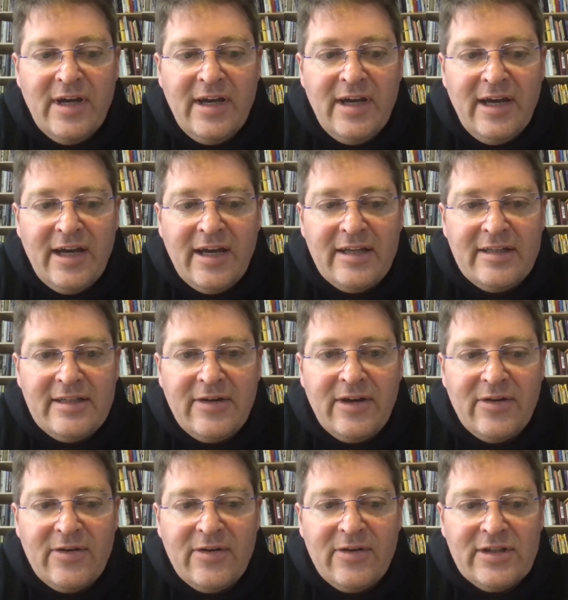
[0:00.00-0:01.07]
Derek
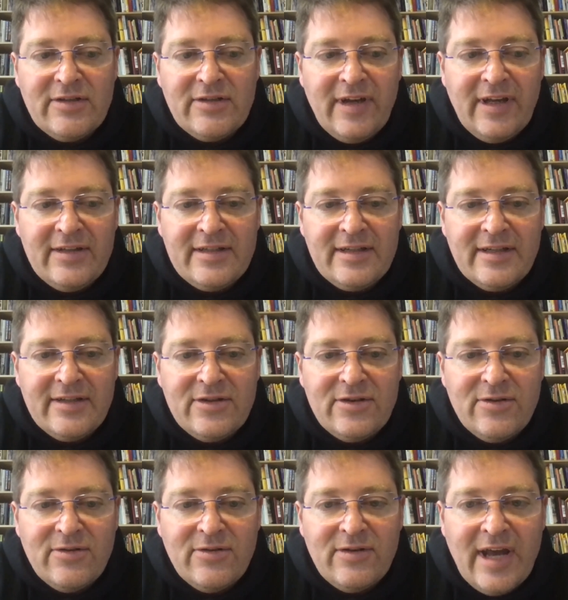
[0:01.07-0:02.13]
Christian, for instance,
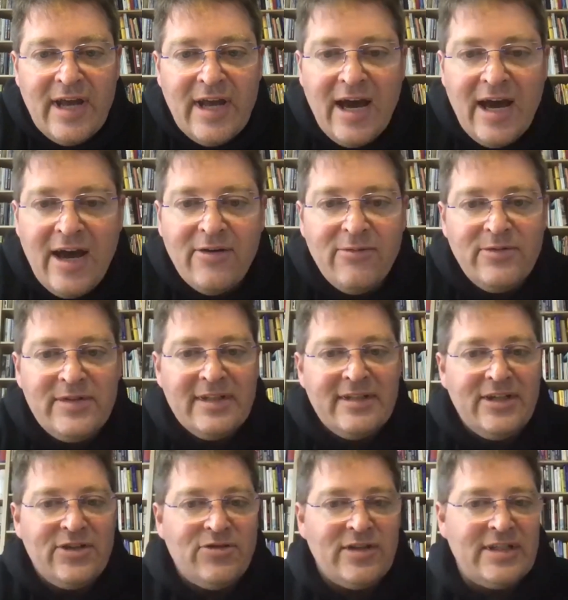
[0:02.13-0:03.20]
who now, since
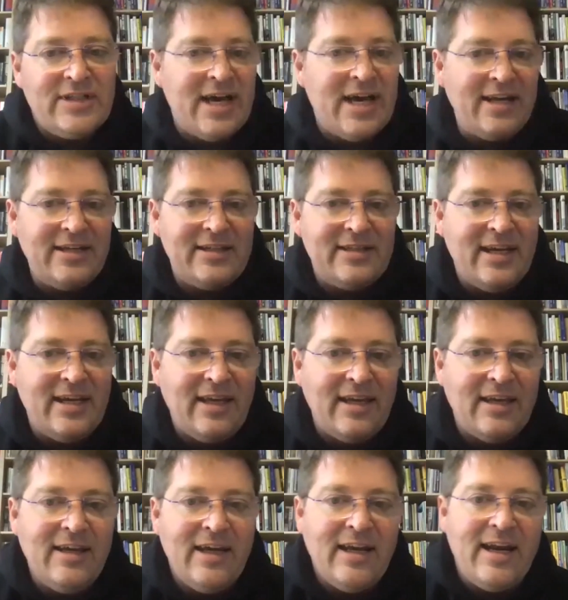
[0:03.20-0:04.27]
he's retired, is
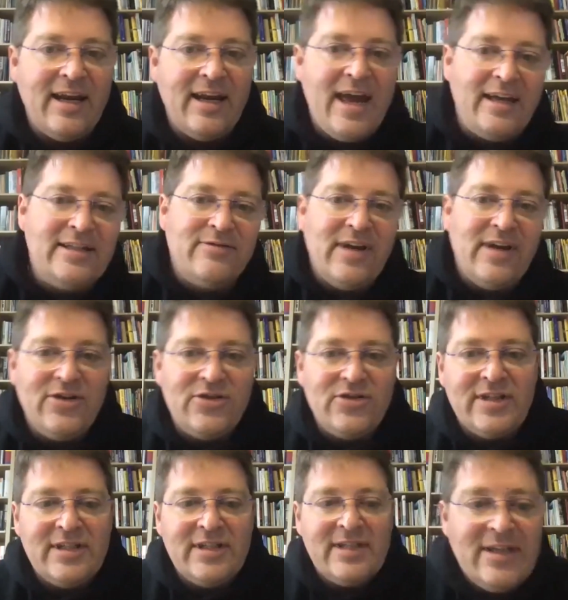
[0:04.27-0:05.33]
taking an active
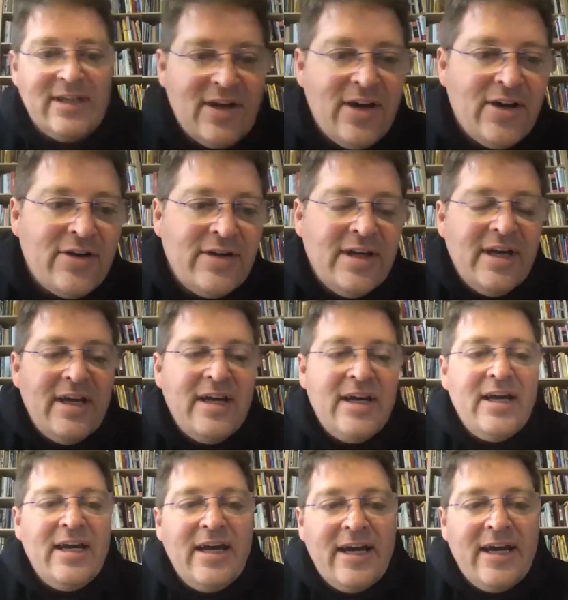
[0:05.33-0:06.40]
interest in his own
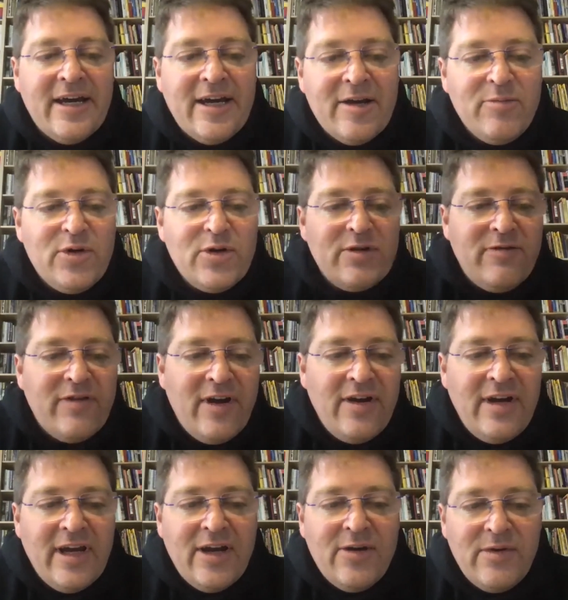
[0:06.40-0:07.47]

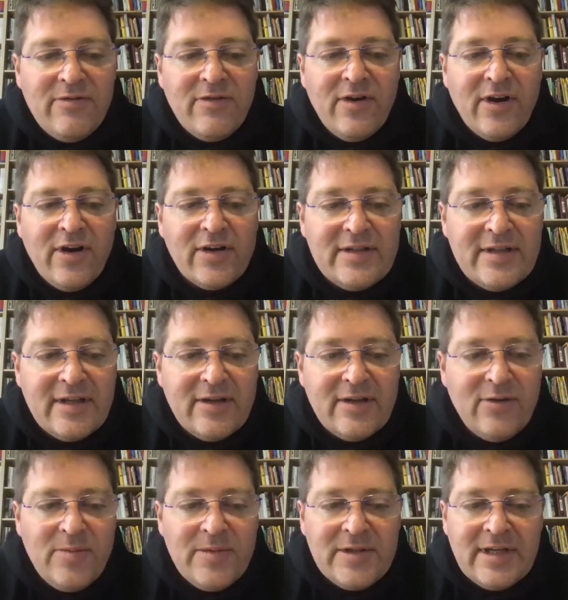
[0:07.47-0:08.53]
portfolio. We've got
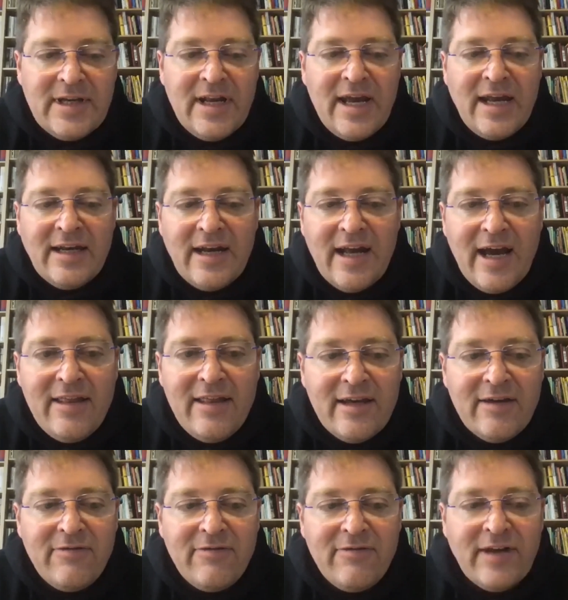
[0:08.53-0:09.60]
Kobus Klein and
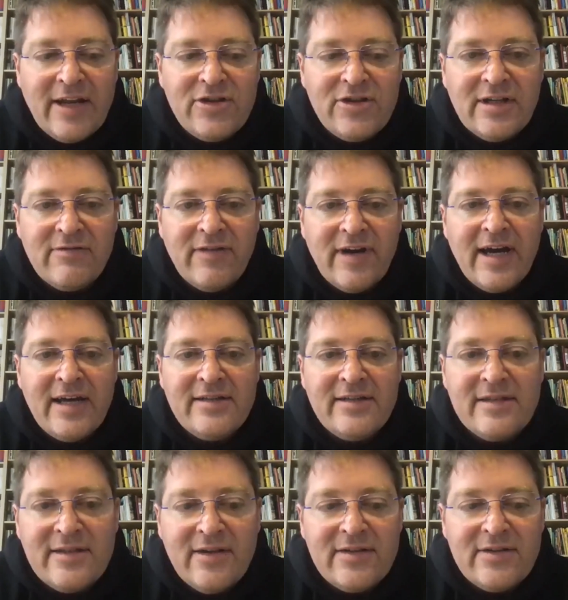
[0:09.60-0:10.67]
other financial
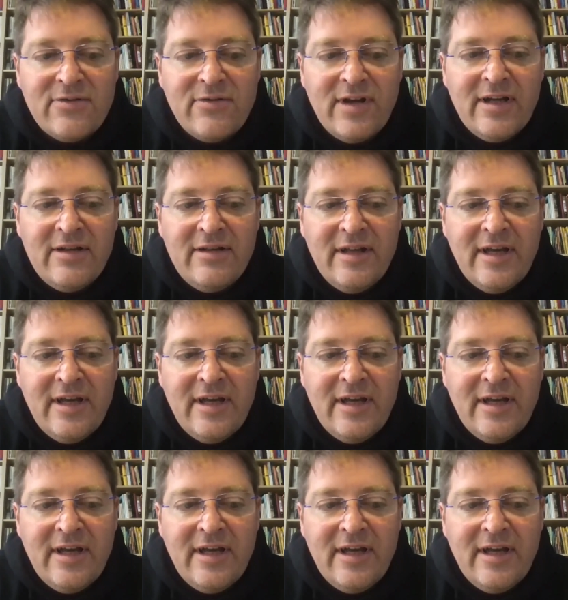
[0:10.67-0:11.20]
advisors. So it's a real